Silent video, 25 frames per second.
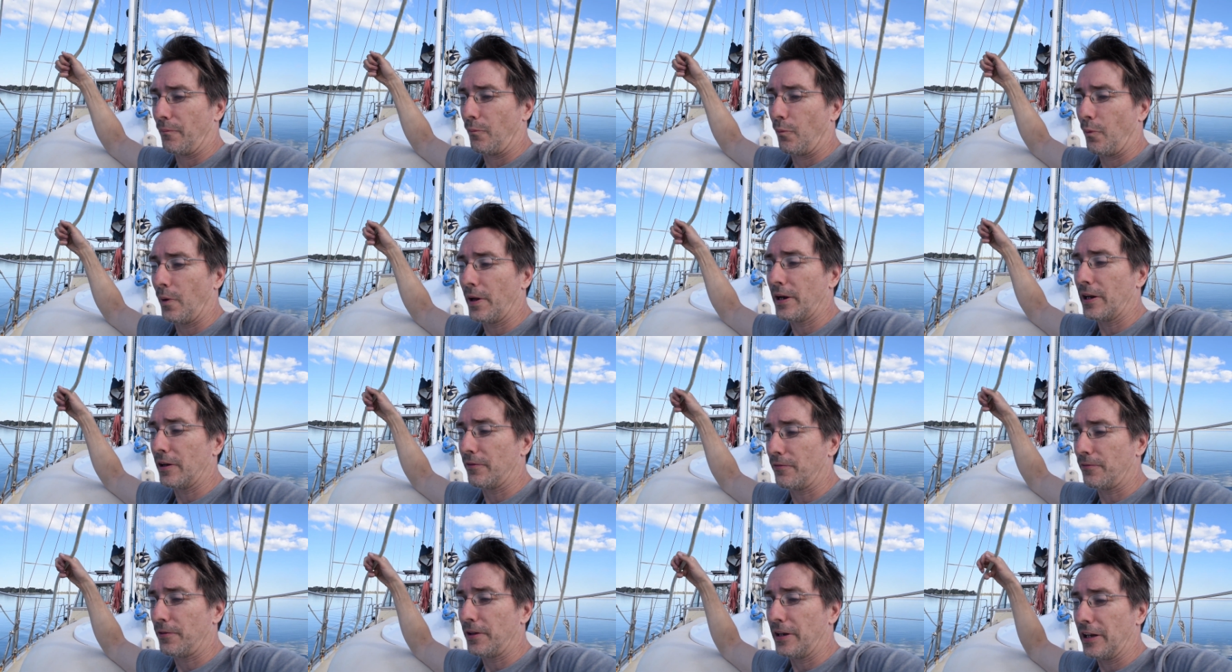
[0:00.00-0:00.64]
when
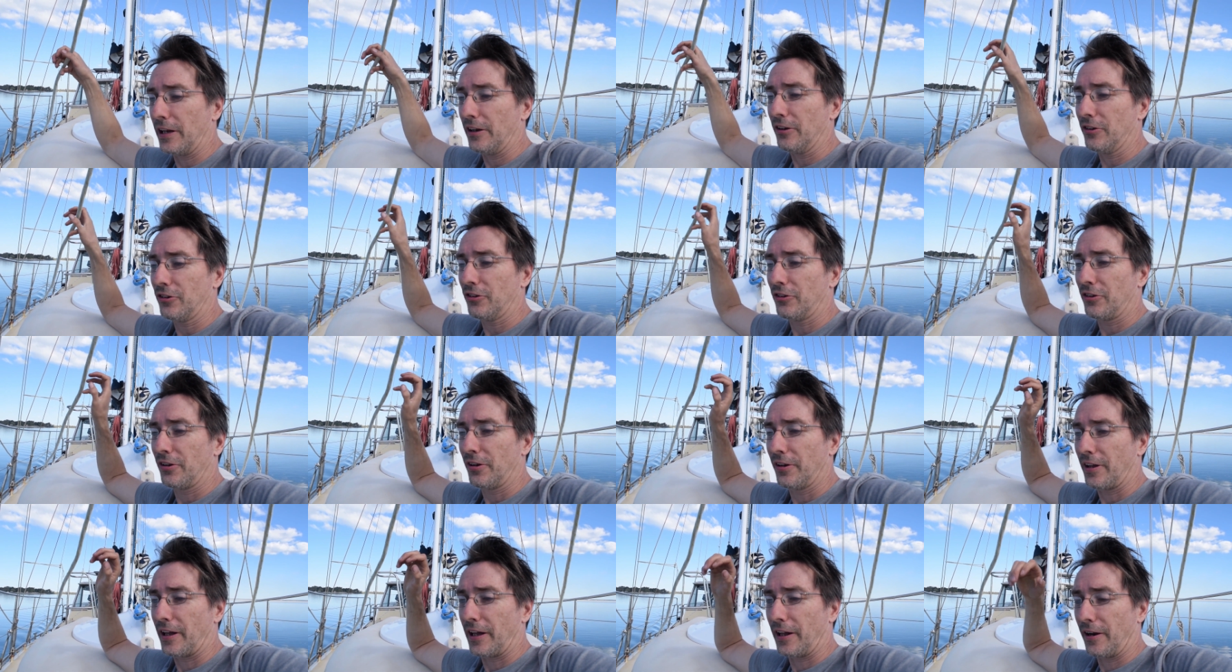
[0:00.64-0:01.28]
he'd
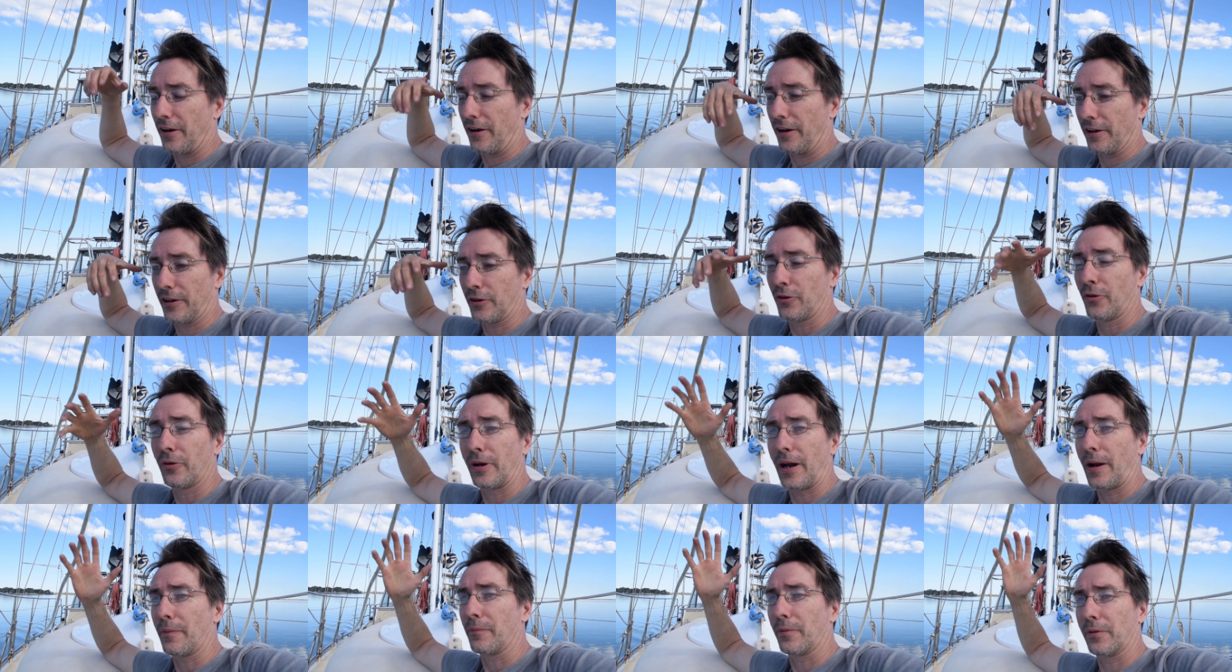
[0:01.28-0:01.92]
finished and I
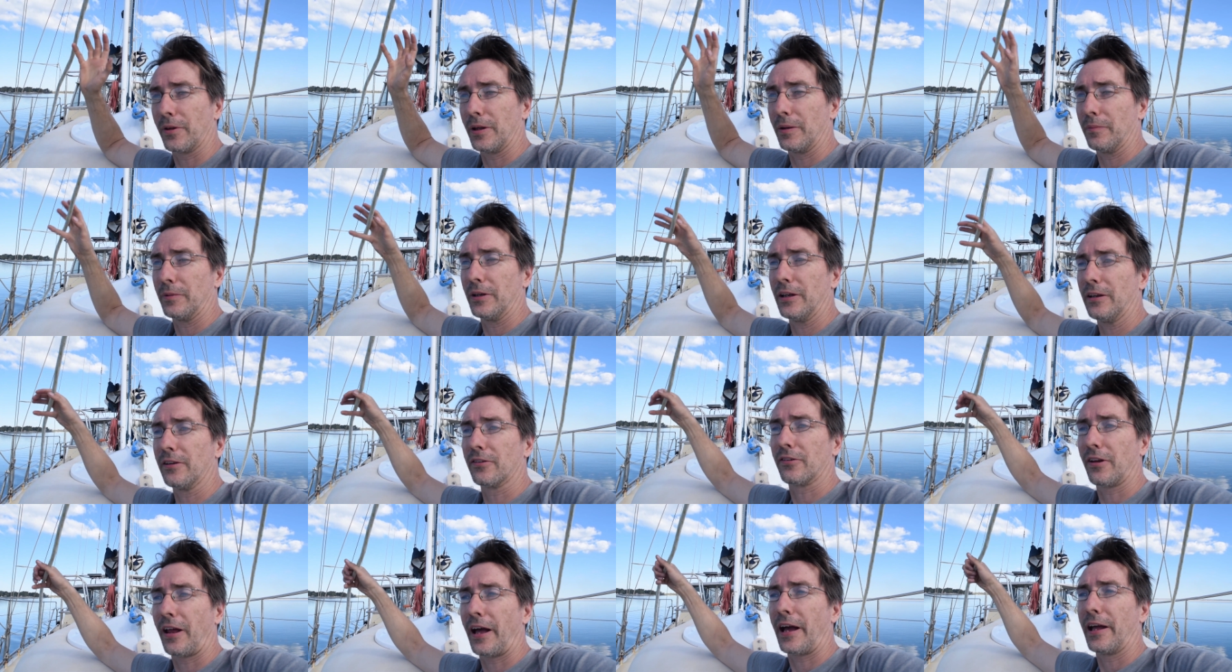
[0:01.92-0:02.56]
caught up with him
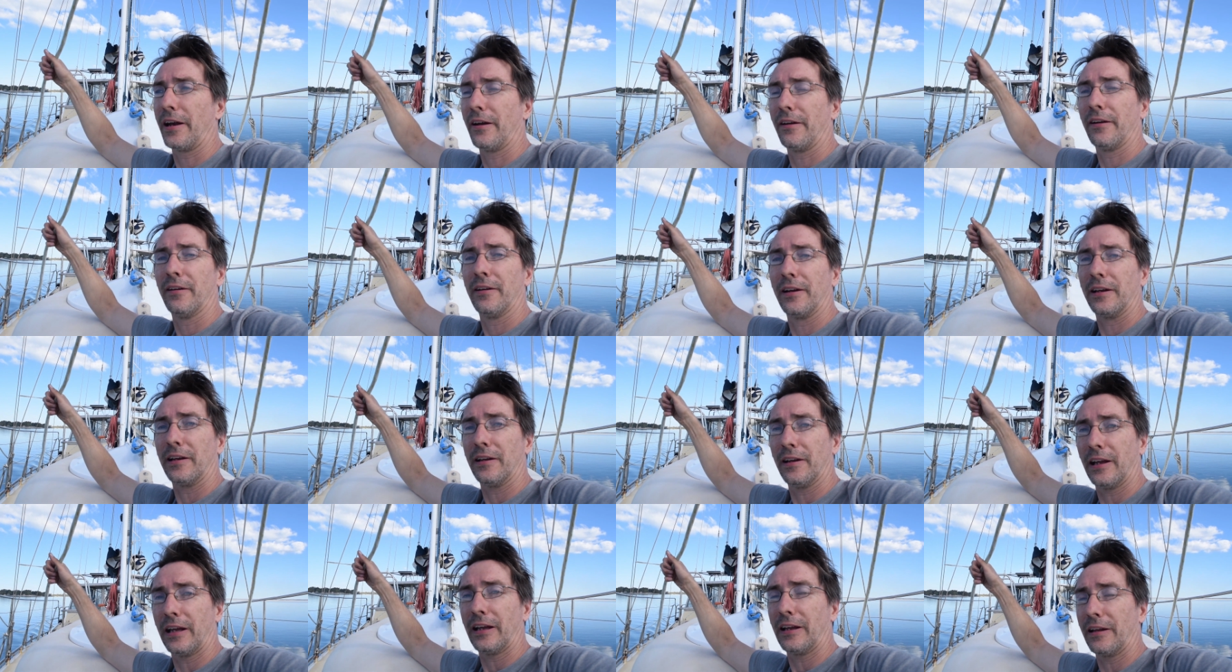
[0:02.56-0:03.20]
years later,
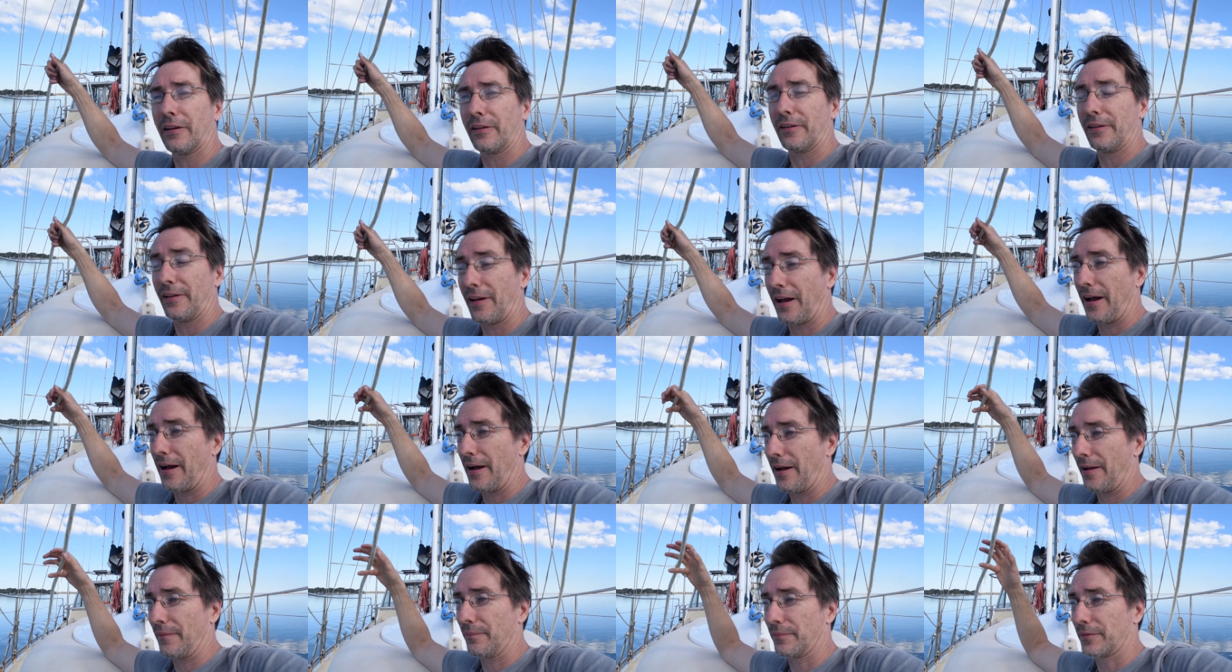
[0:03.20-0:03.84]
he, he
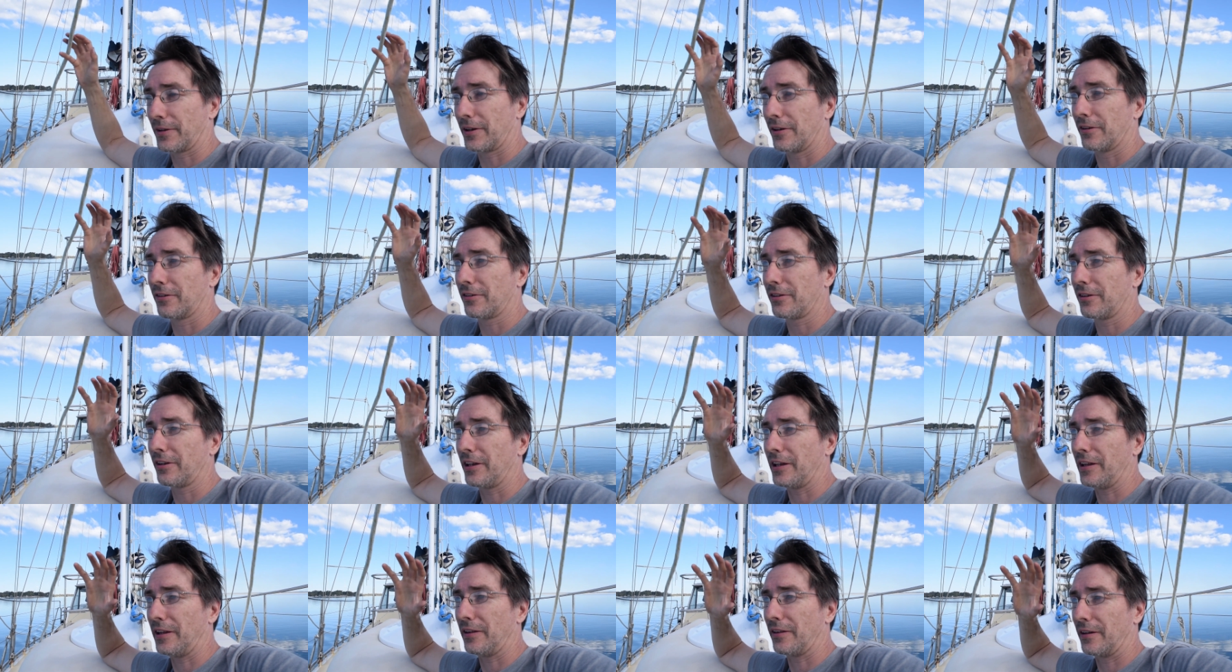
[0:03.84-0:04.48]
um, could
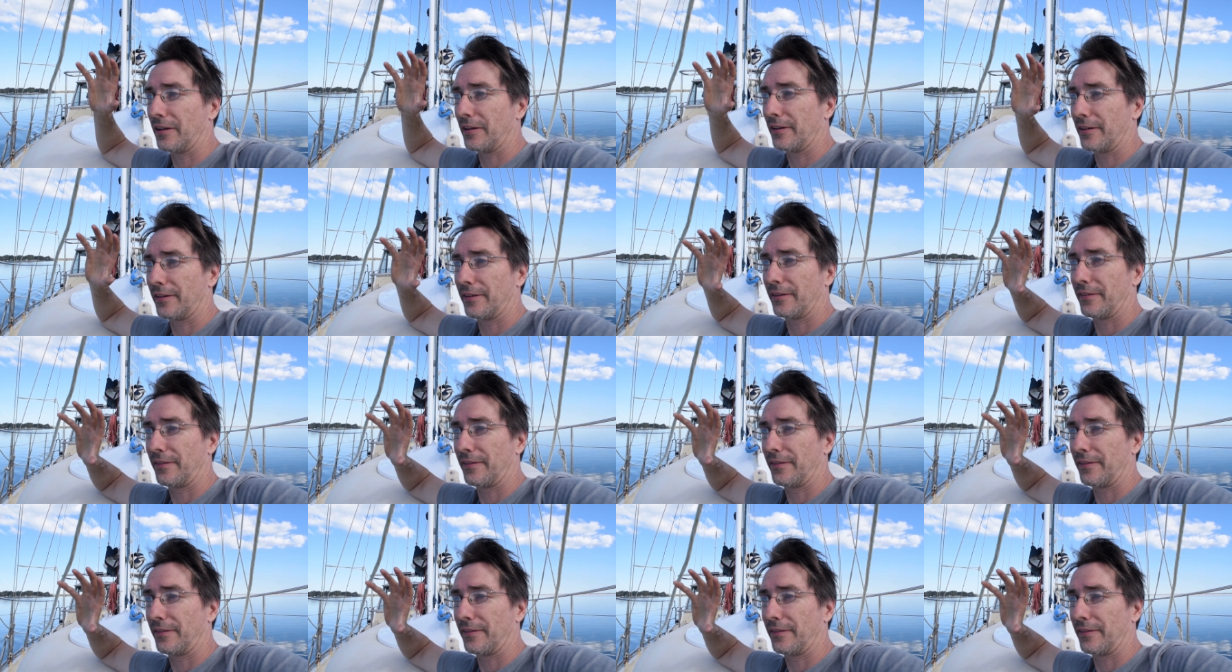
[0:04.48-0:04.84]
see that